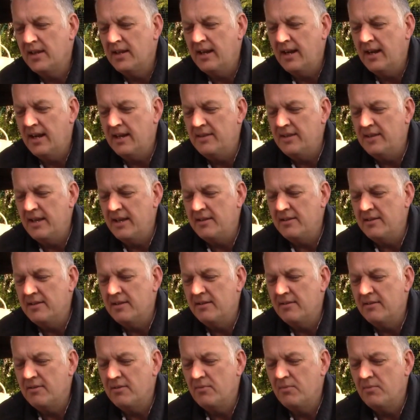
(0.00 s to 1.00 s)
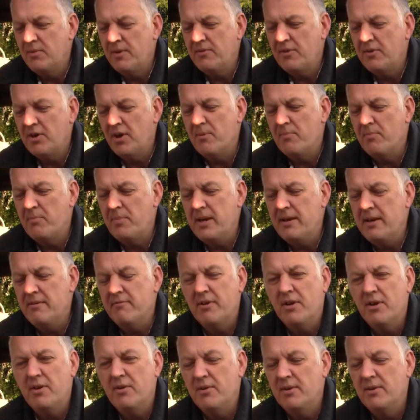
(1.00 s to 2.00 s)
And then we've got
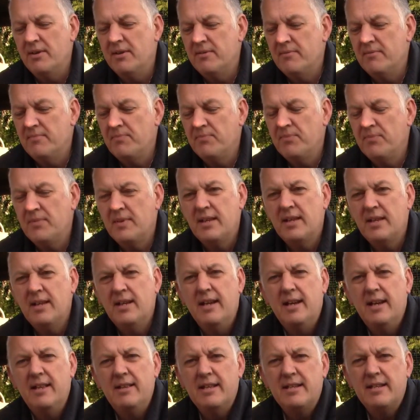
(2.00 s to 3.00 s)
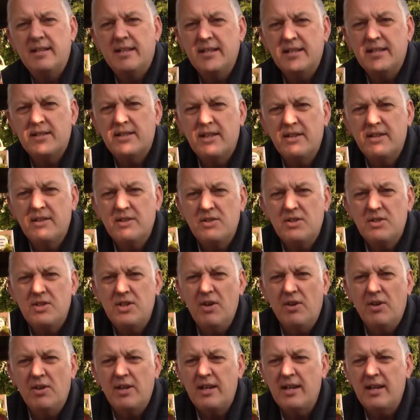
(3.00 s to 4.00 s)
beetroot. This is
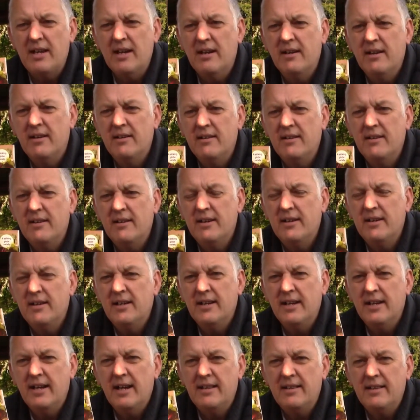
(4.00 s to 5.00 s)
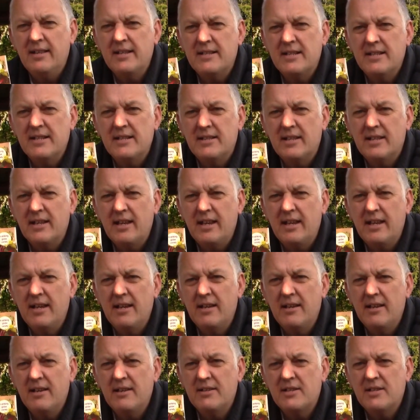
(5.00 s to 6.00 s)
Chioggia. And this is the
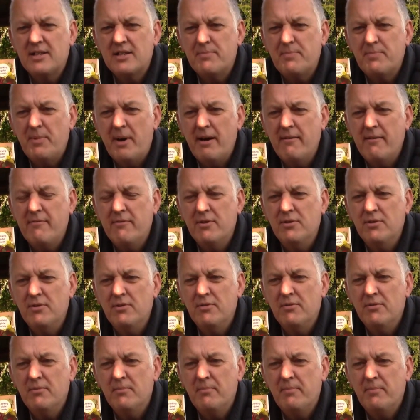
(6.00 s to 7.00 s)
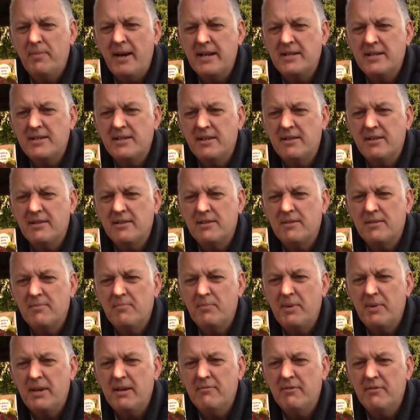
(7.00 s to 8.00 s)
spiral patterned
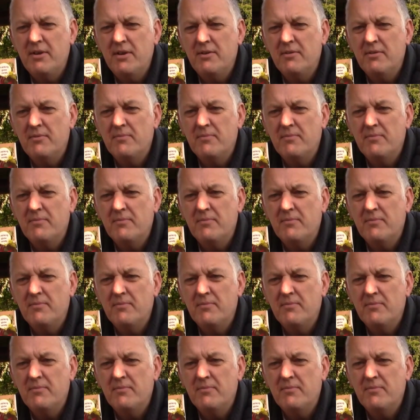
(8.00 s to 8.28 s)
beetroot.